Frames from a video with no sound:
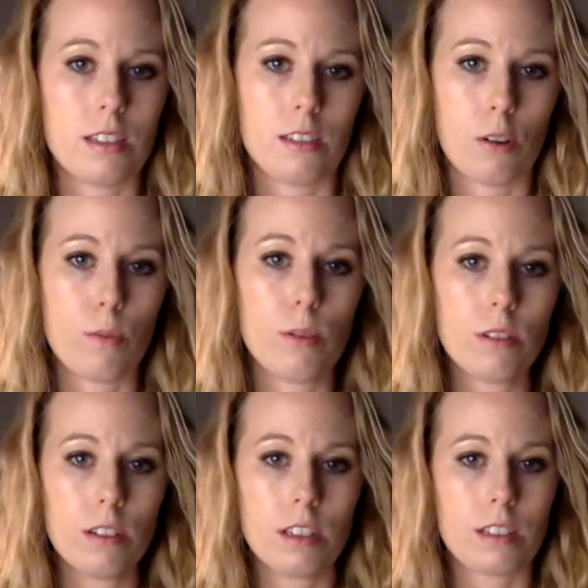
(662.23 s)

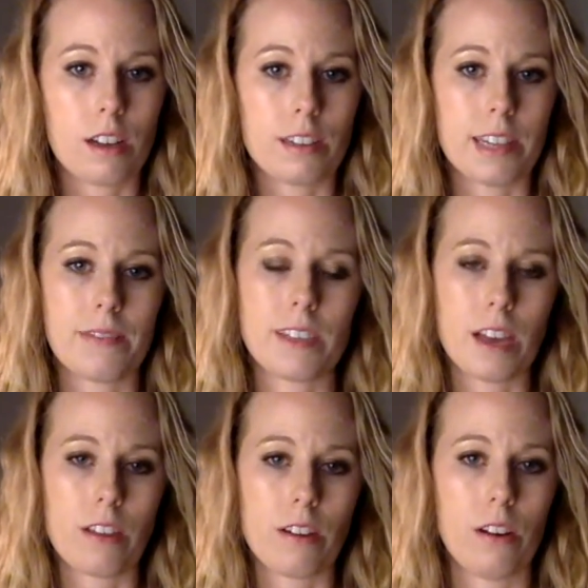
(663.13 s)
sober, he's got his life
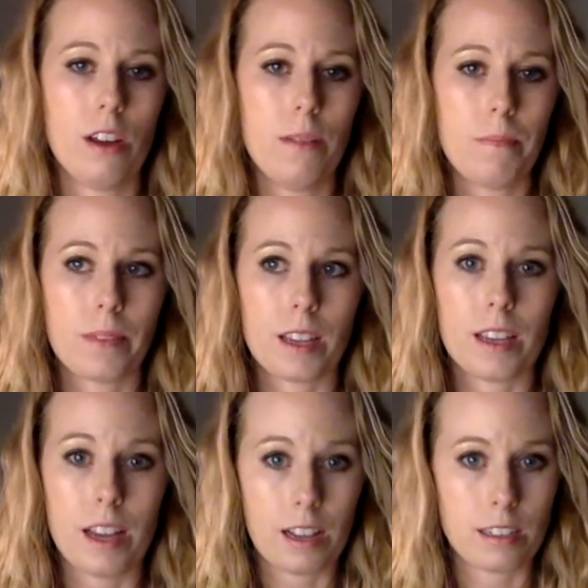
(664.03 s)
together,
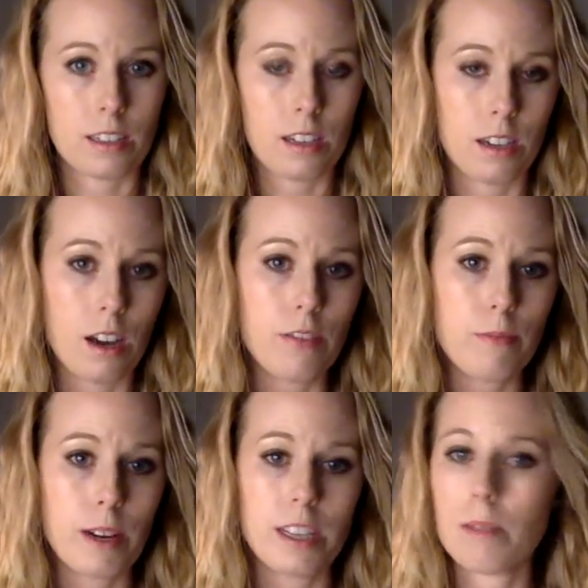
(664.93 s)
he has enough
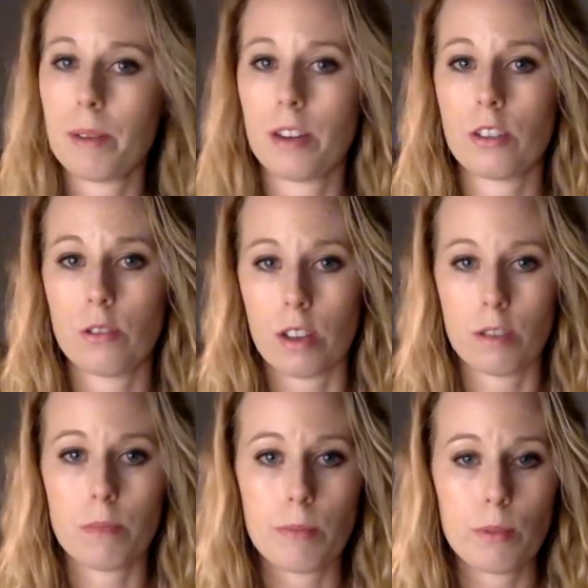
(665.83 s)
money compared to
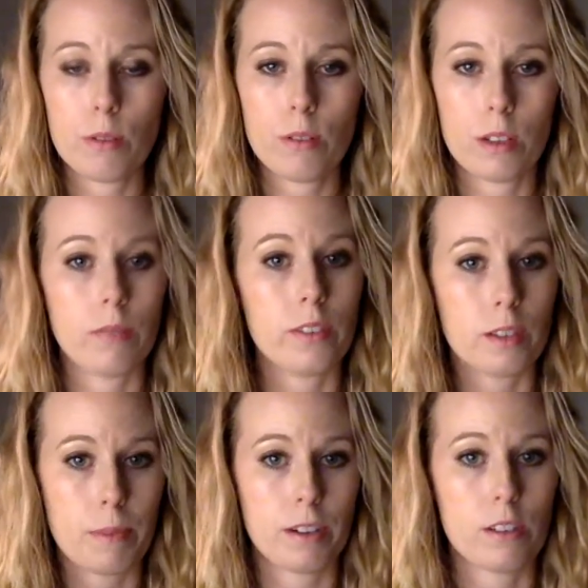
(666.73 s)
other people, even
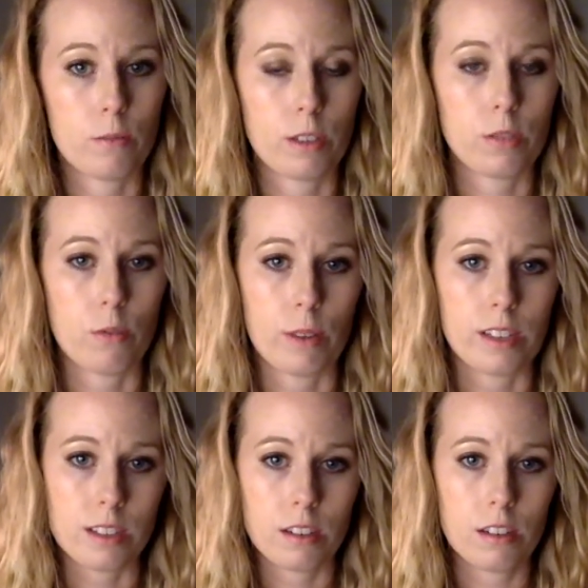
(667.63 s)
compared to the ones who are
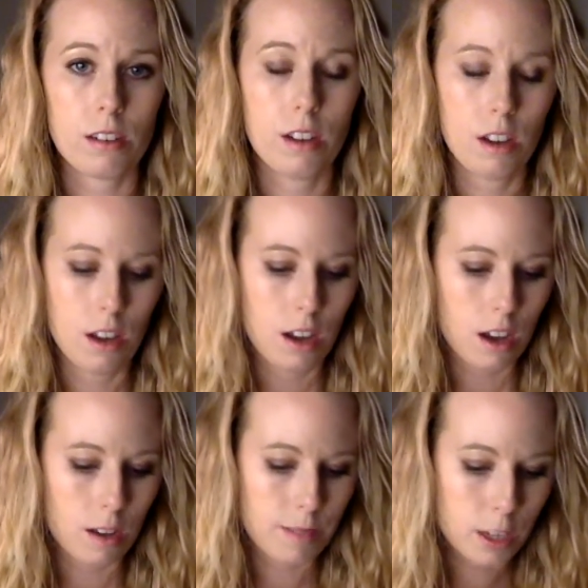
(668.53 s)
raising her,
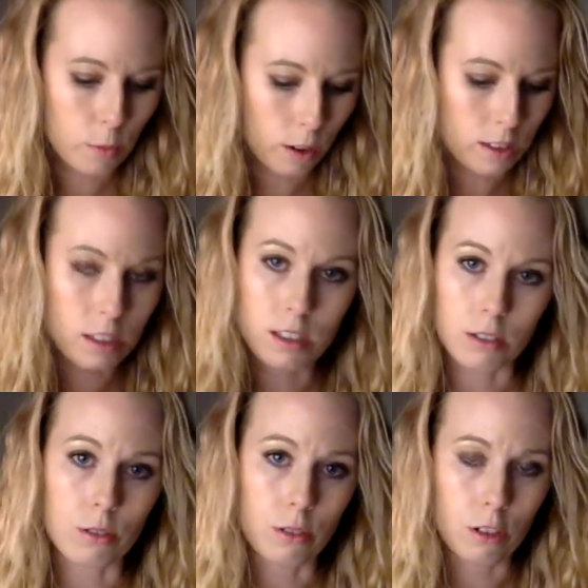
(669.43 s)
and he wants his
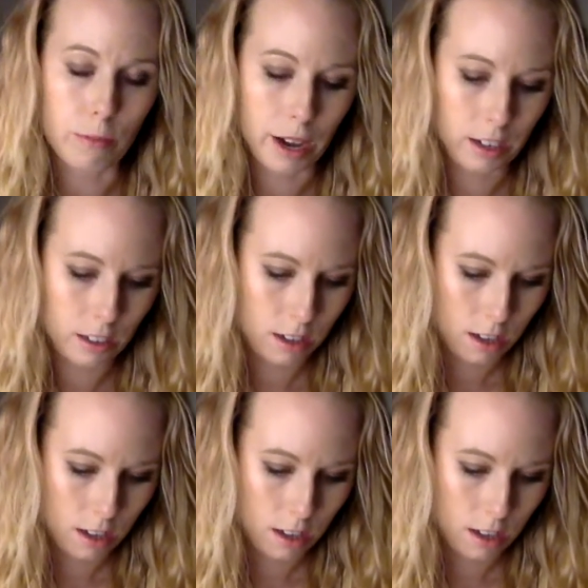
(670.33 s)
little girl back.